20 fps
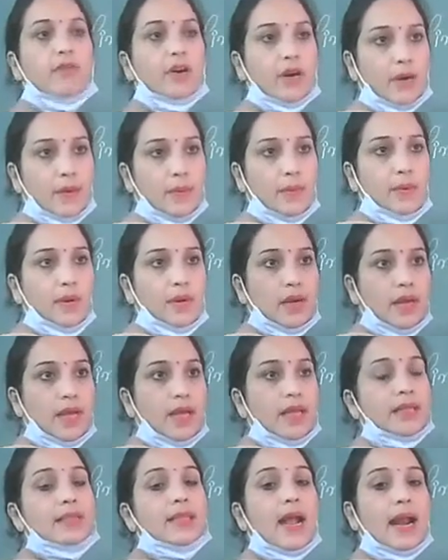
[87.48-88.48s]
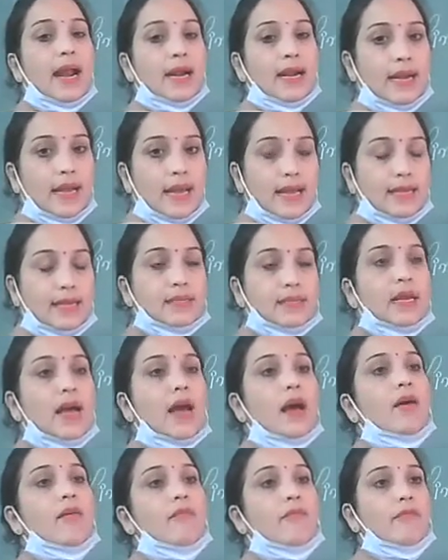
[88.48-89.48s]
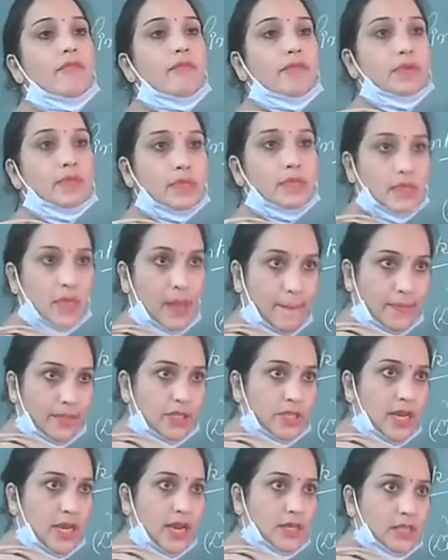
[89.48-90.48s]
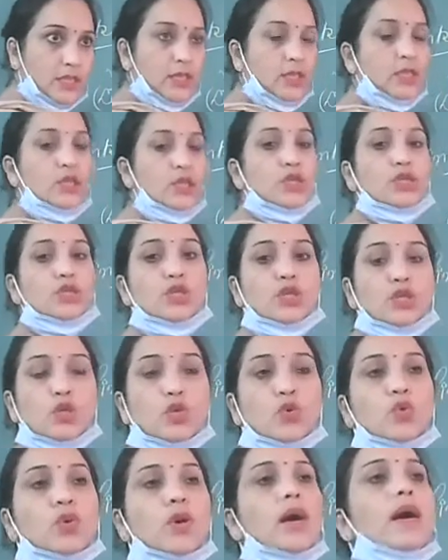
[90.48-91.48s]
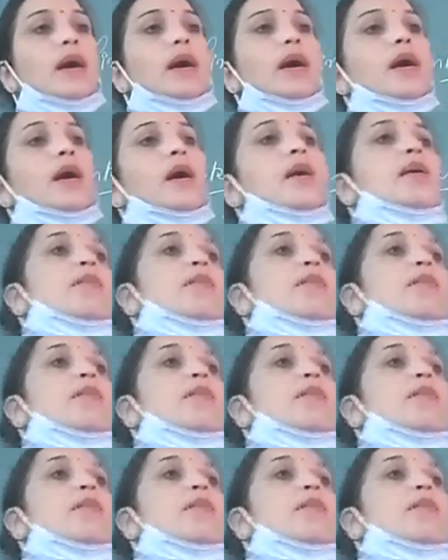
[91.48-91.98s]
verb that links a subject to a